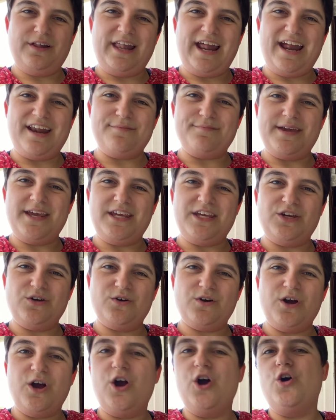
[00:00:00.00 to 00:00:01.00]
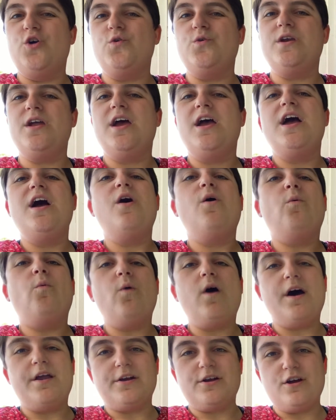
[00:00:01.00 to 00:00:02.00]
on how to make your own
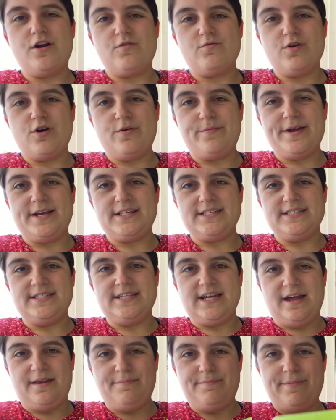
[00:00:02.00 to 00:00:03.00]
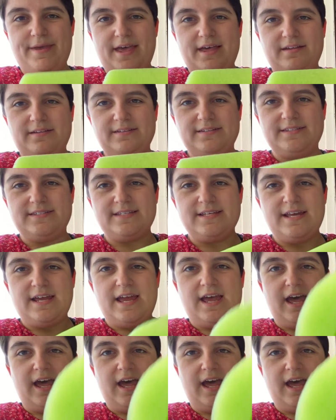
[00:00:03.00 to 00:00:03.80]
water aerobics dumbbells